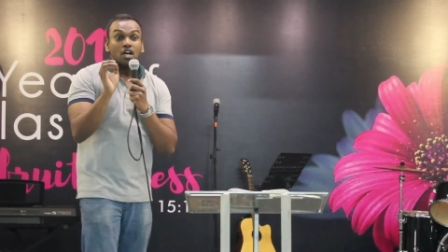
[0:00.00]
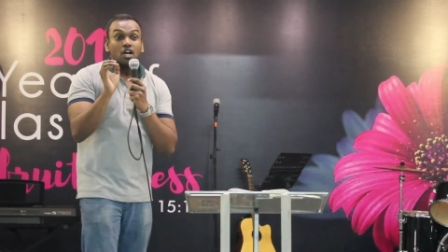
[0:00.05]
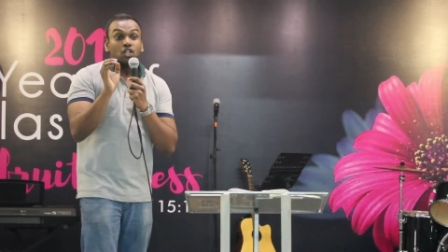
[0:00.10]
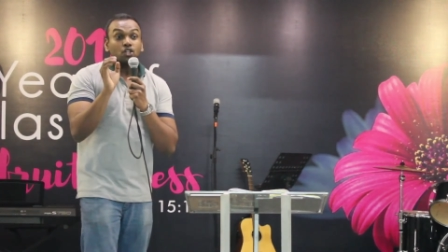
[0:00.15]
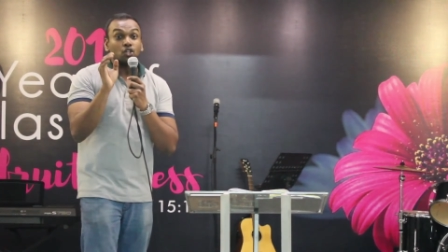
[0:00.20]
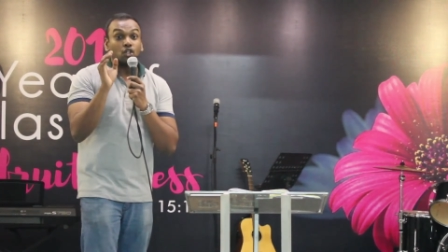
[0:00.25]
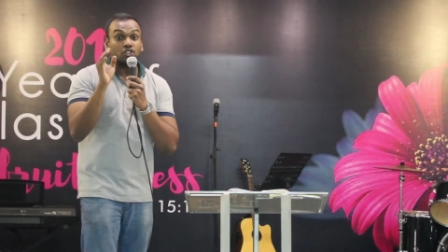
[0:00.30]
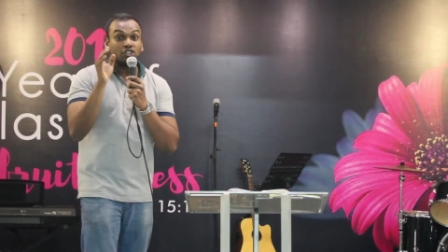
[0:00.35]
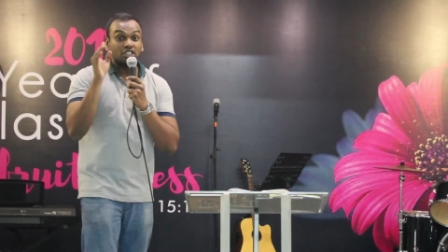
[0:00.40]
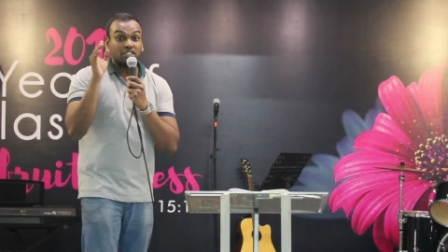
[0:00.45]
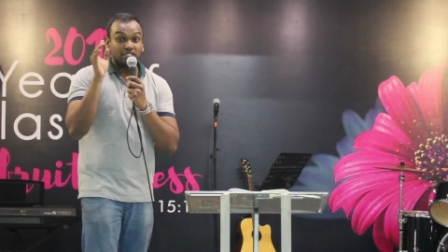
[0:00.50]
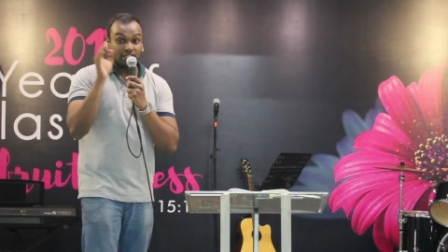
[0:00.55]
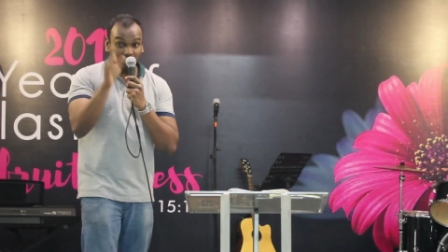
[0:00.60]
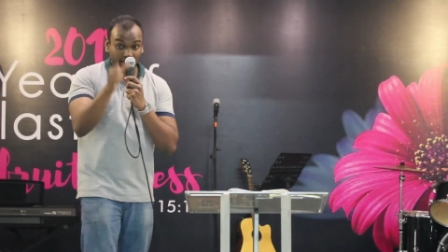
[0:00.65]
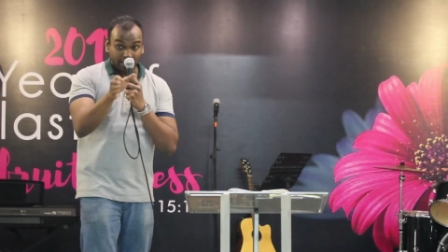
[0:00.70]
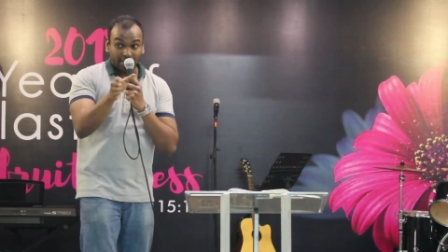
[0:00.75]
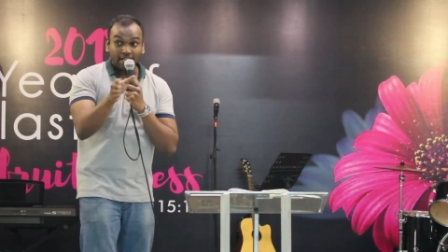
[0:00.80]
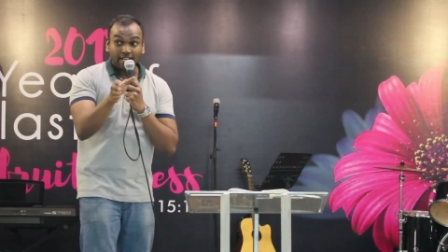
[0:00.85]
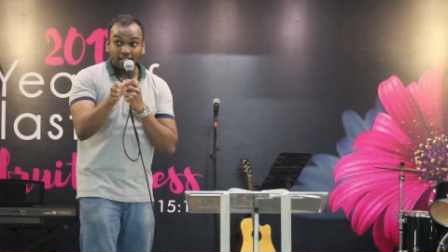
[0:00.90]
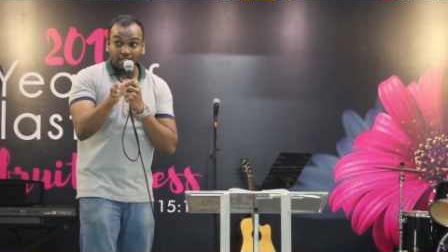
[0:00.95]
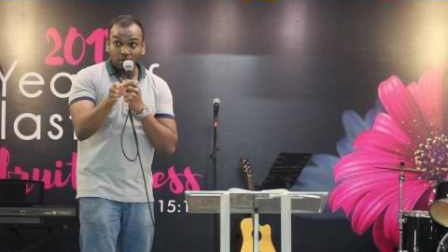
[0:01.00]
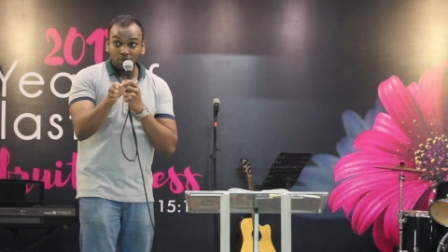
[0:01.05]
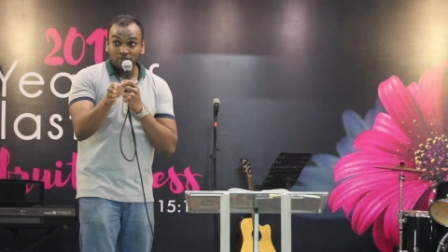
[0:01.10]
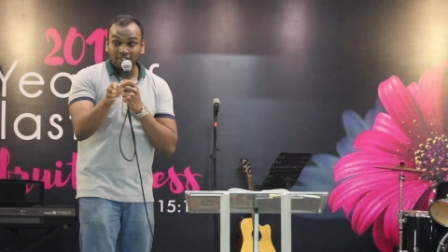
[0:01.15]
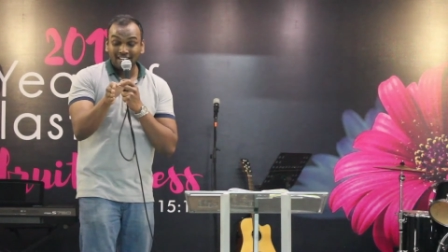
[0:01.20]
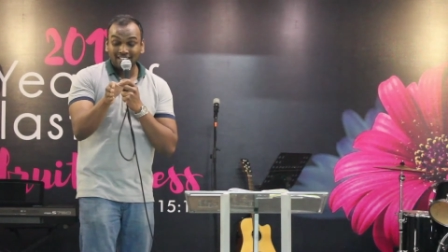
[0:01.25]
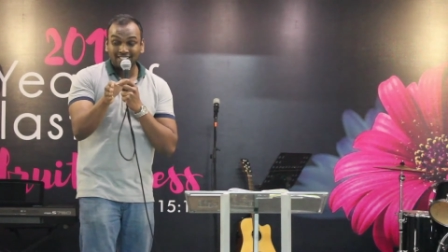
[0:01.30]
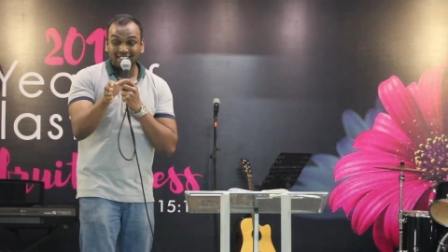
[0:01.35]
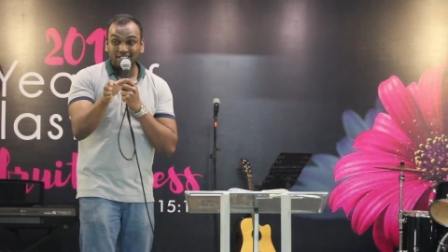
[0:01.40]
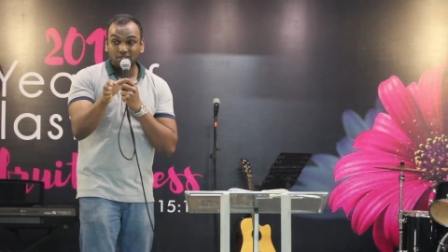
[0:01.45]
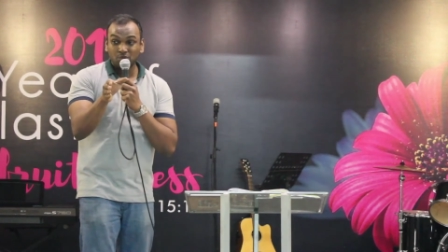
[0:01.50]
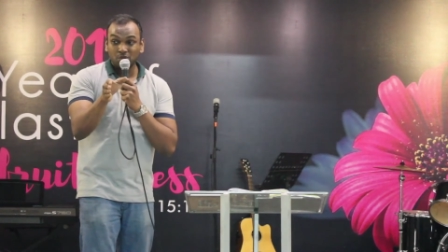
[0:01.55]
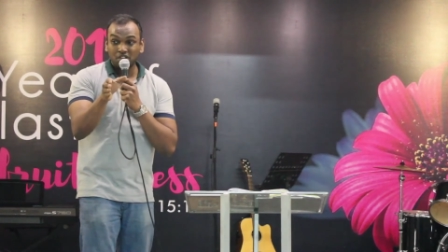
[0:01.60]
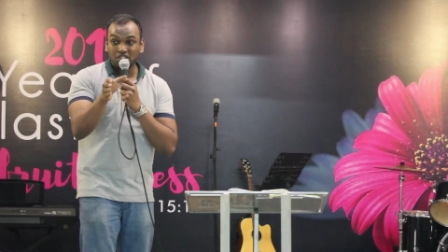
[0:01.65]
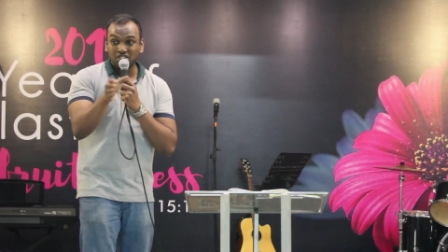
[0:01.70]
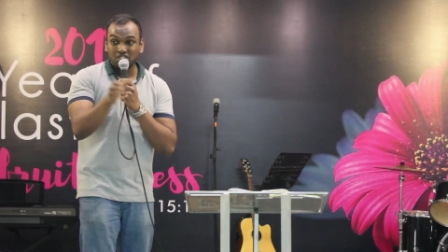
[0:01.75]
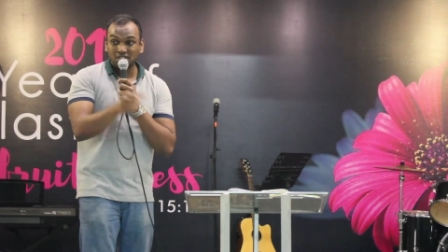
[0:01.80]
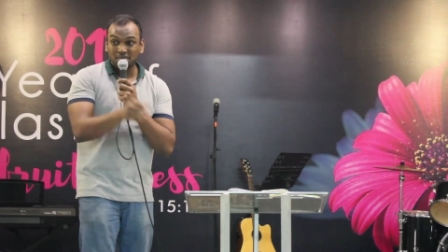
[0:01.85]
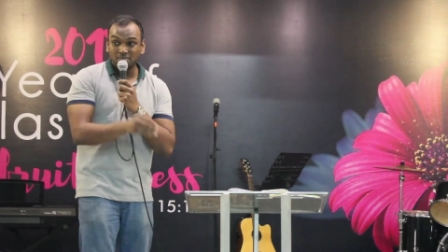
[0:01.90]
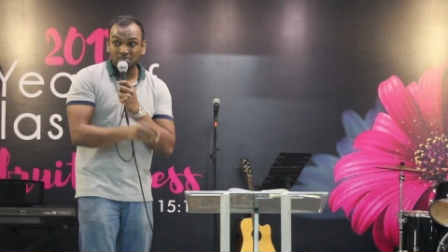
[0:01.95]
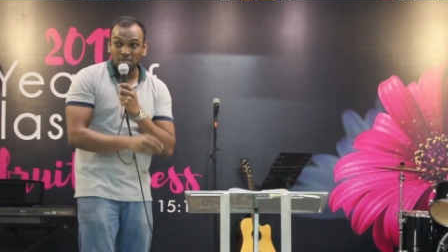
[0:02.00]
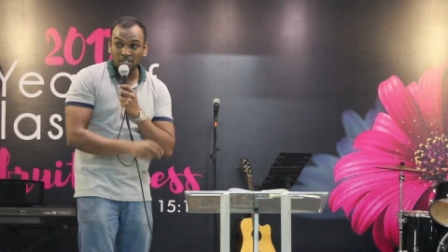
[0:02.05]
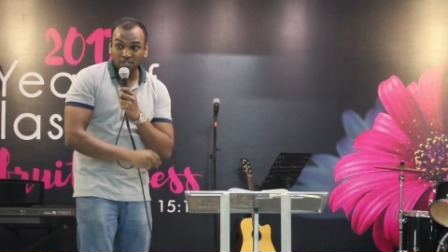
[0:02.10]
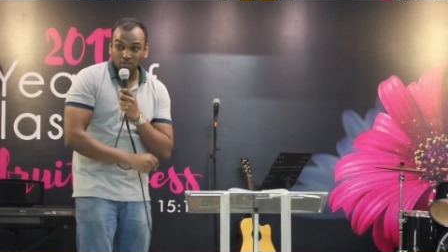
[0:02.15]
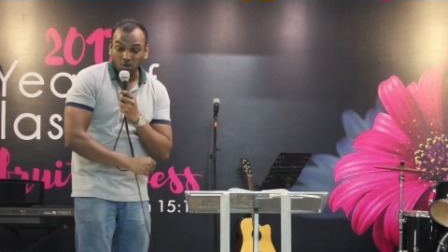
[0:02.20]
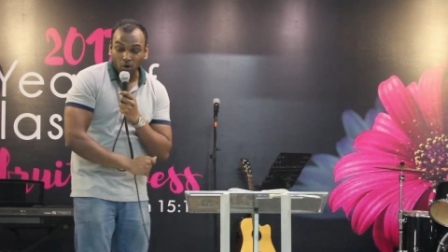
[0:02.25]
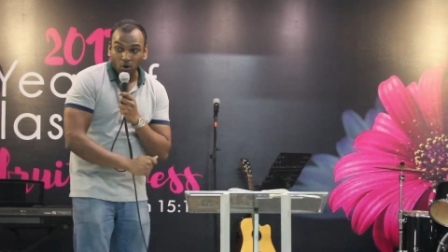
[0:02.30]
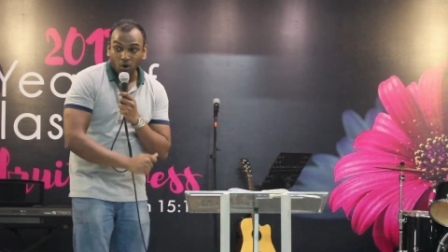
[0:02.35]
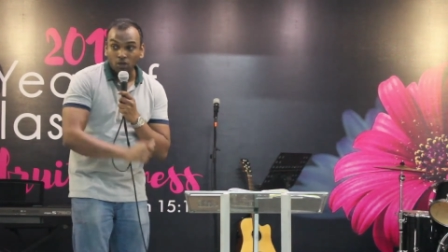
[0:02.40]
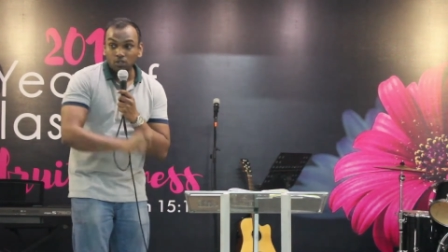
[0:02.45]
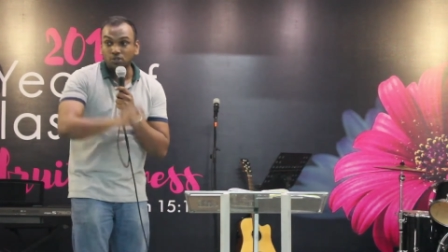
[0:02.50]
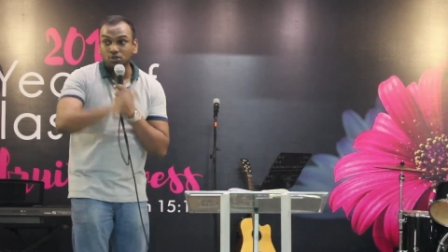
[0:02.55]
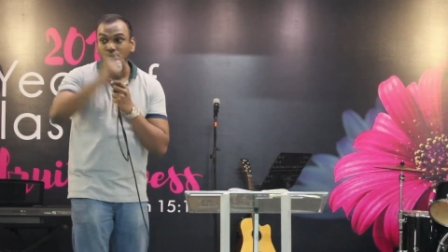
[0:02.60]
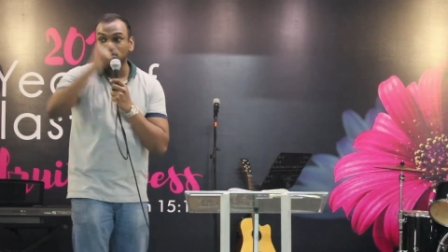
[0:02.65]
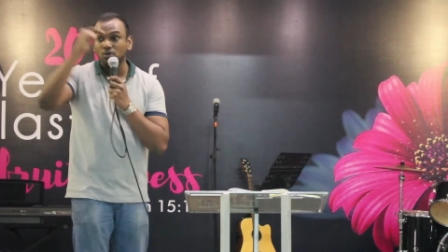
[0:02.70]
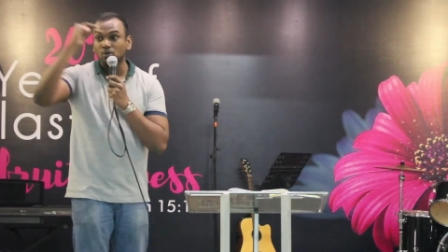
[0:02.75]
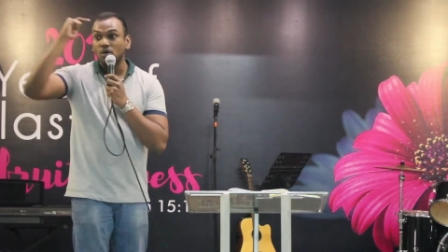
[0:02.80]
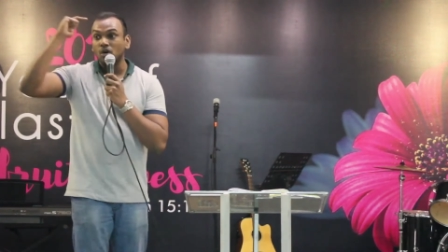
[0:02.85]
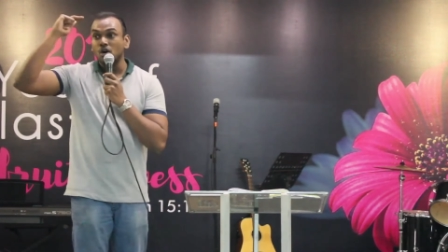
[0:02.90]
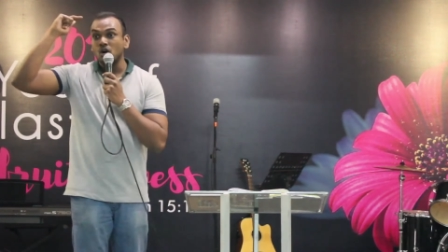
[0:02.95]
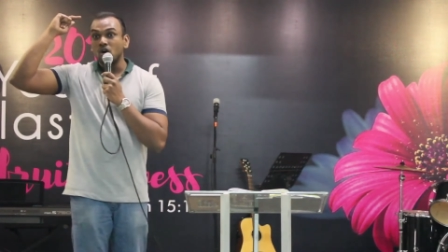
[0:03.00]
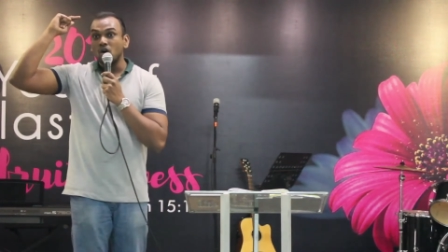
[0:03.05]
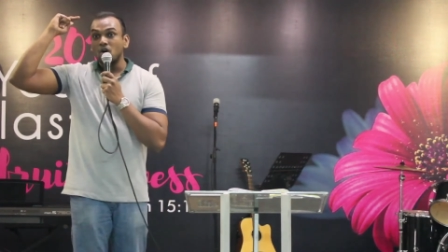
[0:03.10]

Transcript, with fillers: not just get into that situation, but also